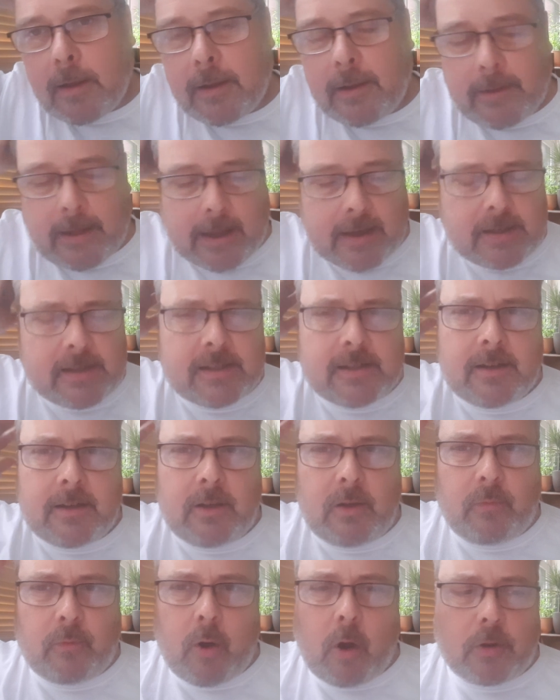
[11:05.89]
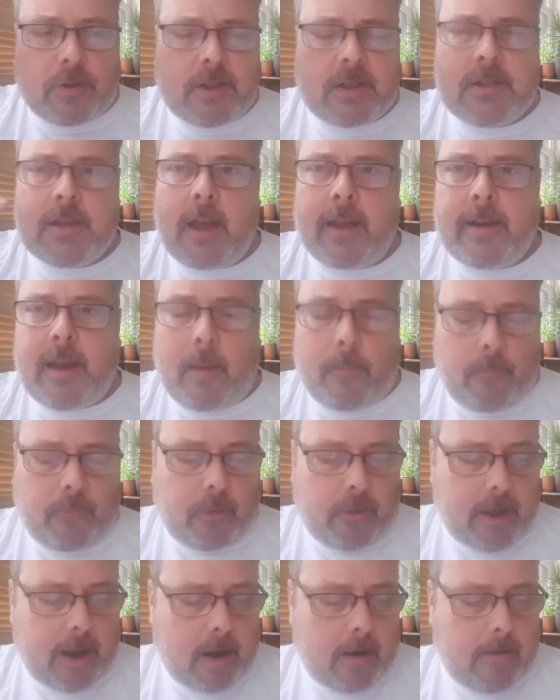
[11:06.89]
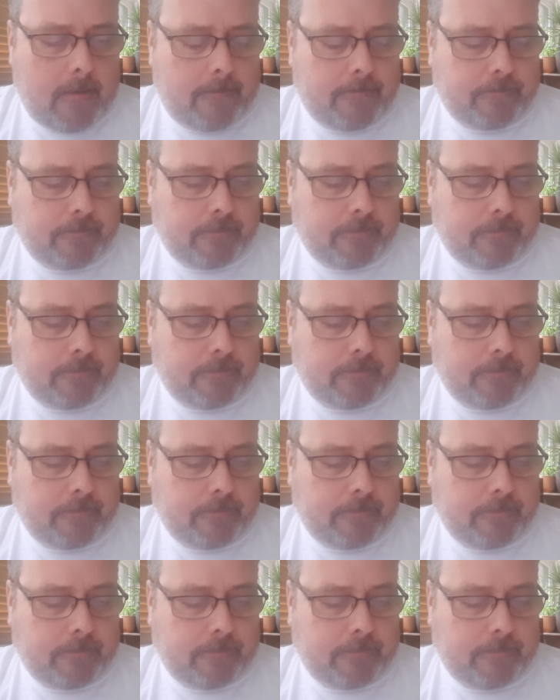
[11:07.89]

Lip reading: this, you've got to sign up for their